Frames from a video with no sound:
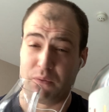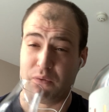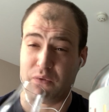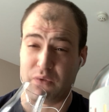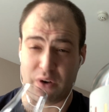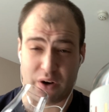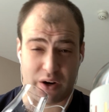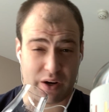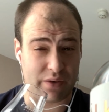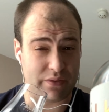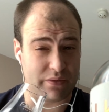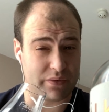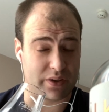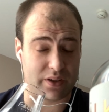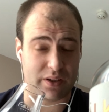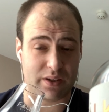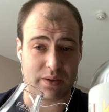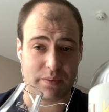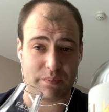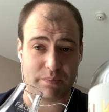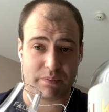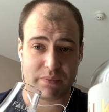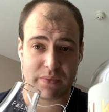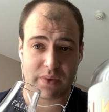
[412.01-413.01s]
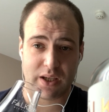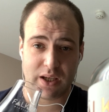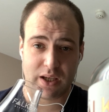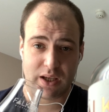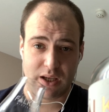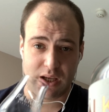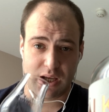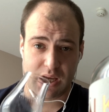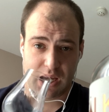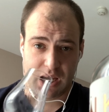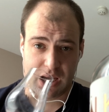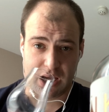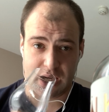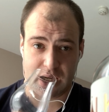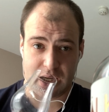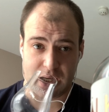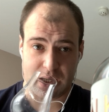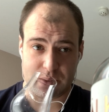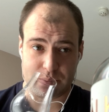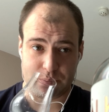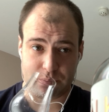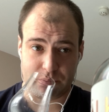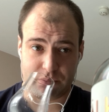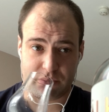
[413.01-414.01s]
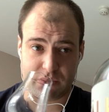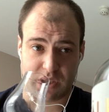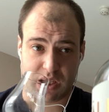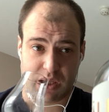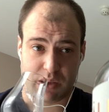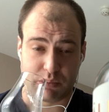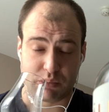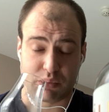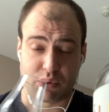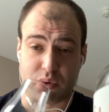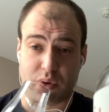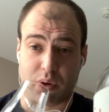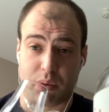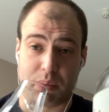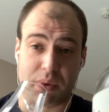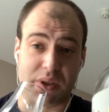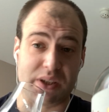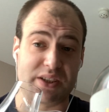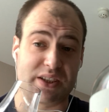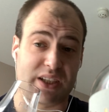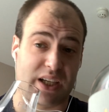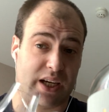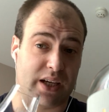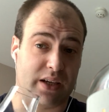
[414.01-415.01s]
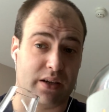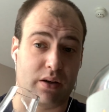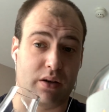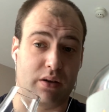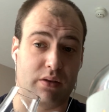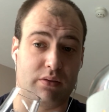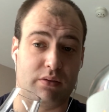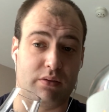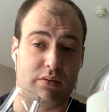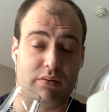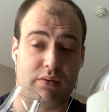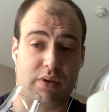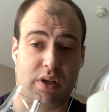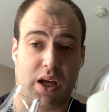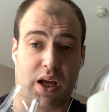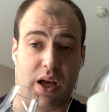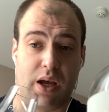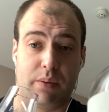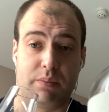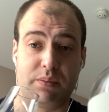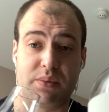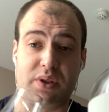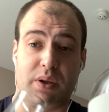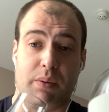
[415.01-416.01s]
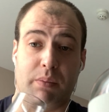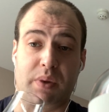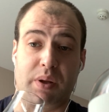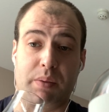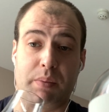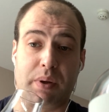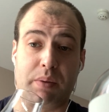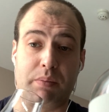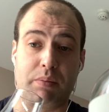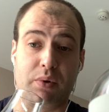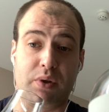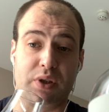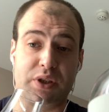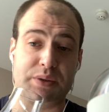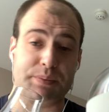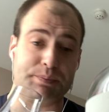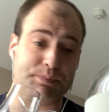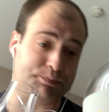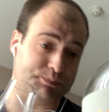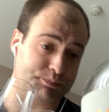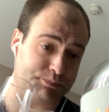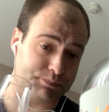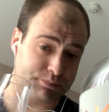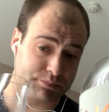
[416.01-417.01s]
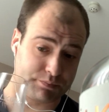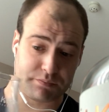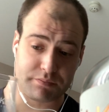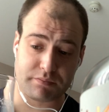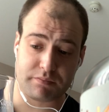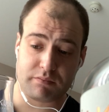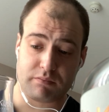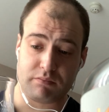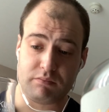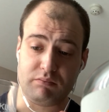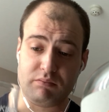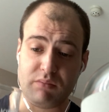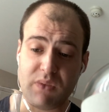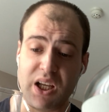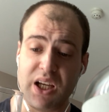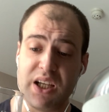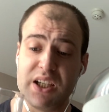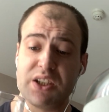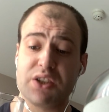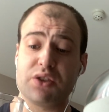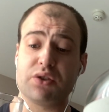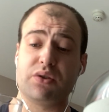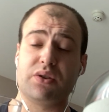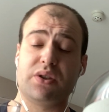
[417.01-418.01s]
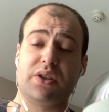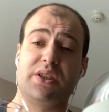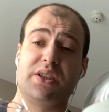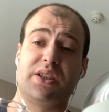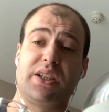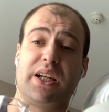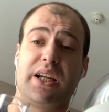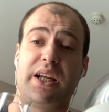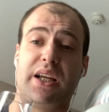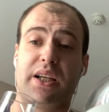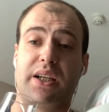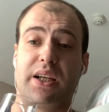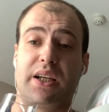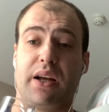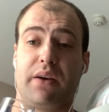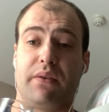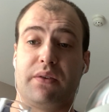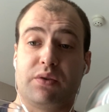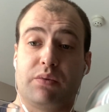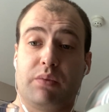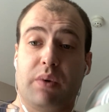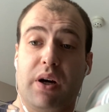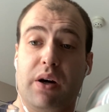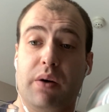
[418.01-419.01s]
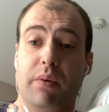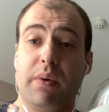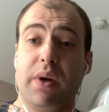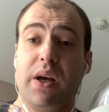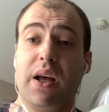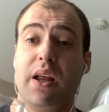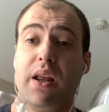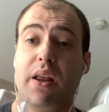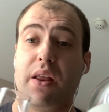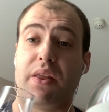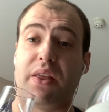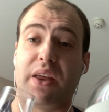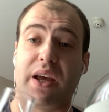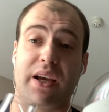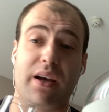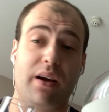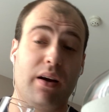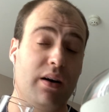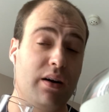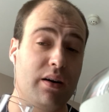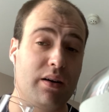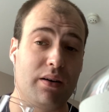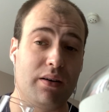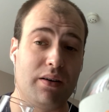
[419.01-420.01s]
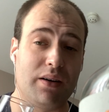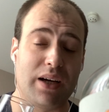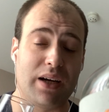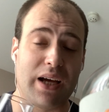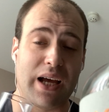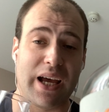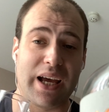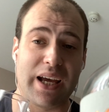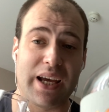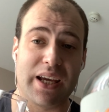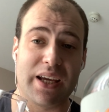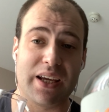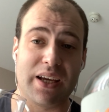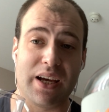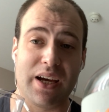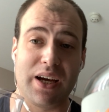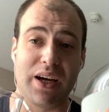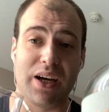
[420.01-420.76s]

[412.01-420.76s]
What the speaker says: very far, and probably take on some of the big boys. Interestingly enough as well, they are a